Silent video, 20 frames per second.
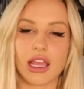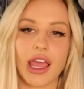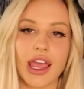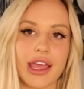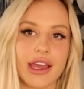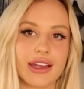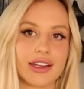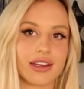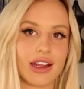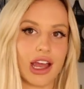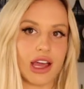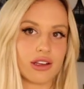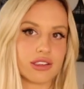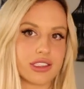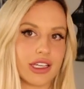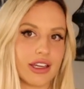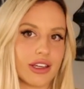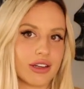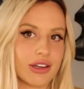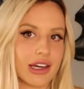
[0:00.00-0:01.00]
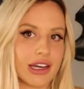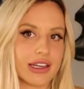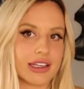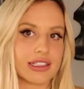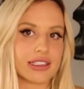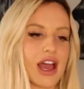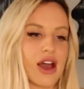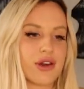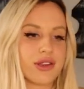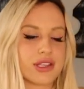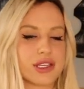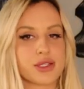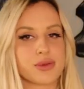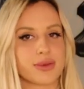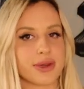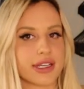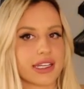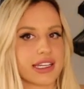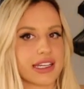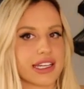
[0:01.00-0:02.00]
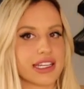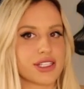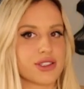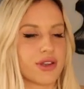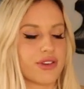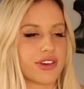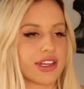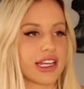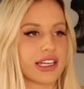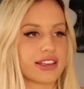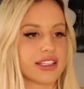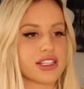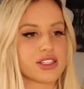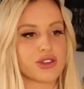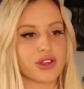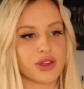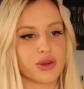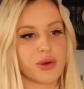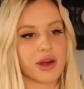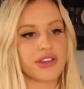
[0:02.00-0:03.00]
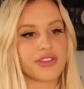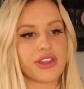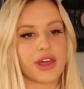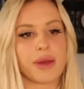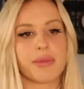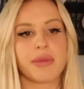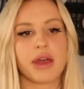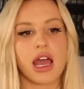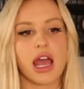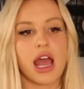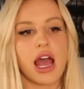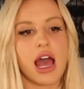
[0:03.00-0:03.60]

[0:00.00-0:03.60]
and I'll tell you guys how these work in case you ever get these or you want them.